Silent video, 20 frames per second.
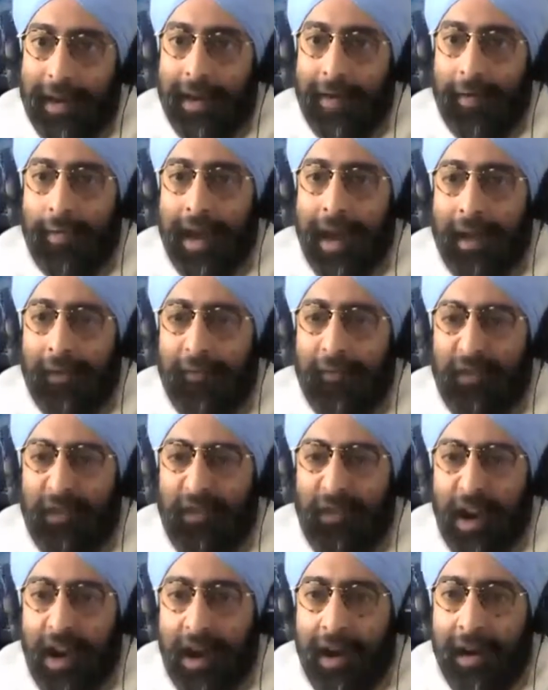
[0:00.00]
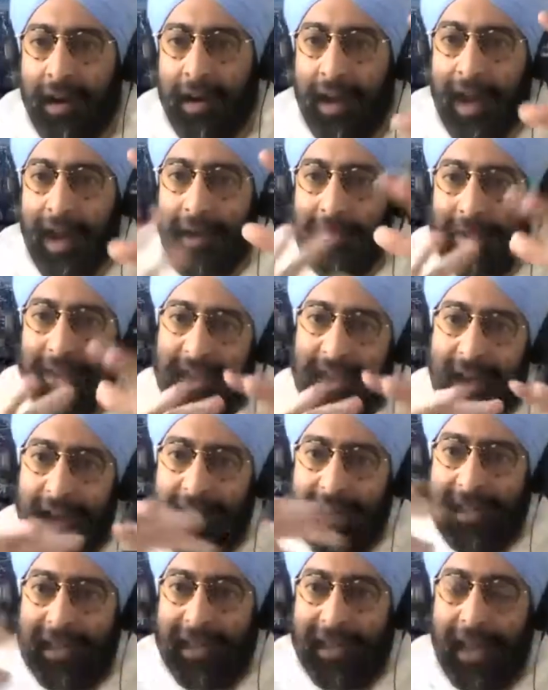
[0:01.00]
red Ferrari
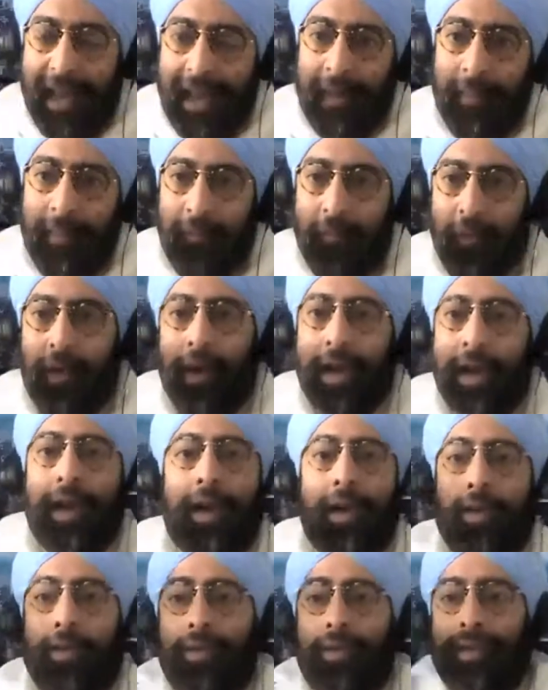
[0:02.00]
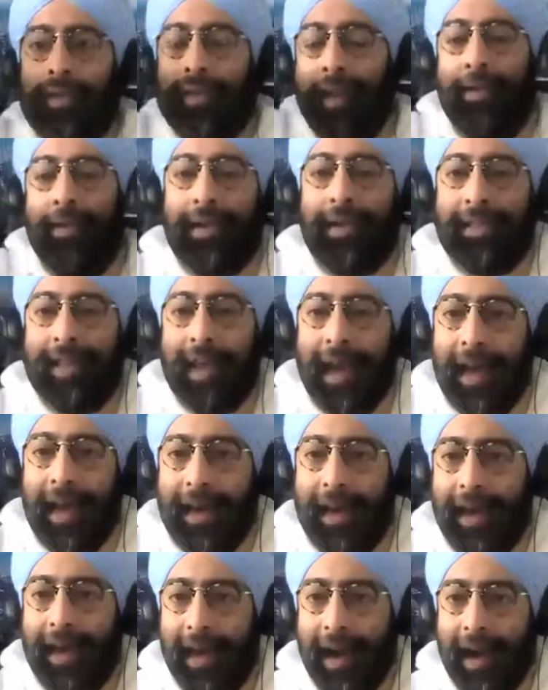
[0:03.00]
outside, sleek, before he goes and looks
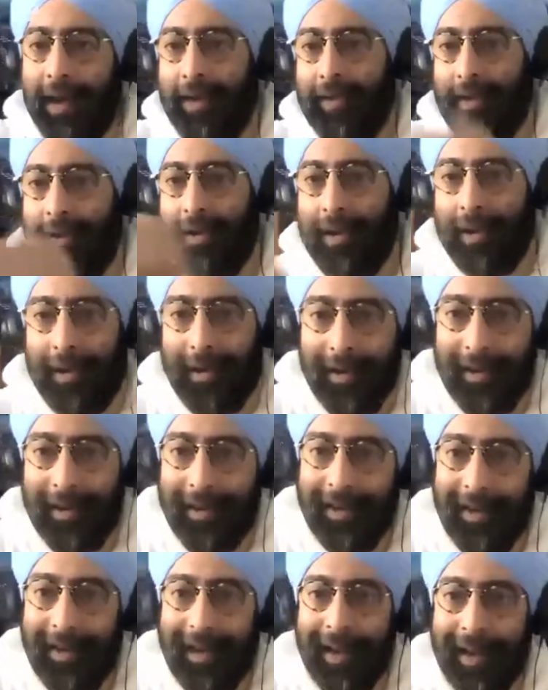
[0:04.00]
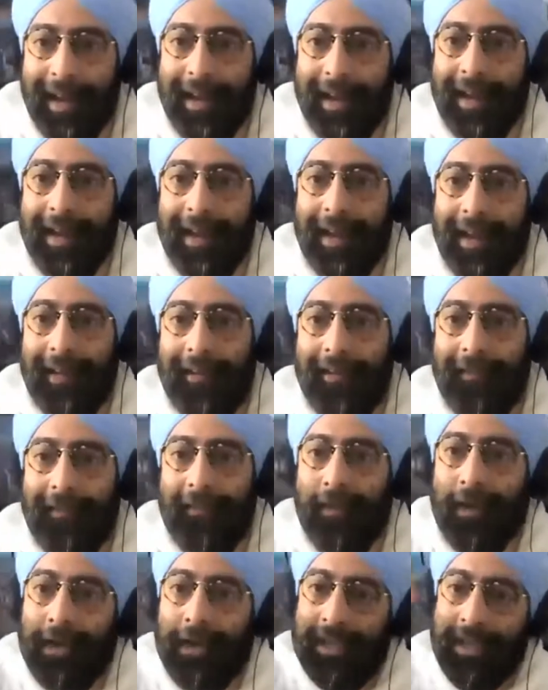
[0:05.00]
at under the hood, okay?
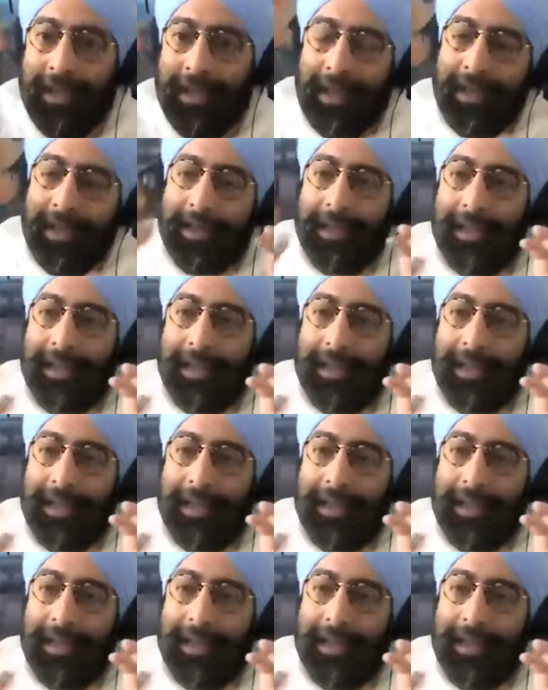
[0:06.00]
Versus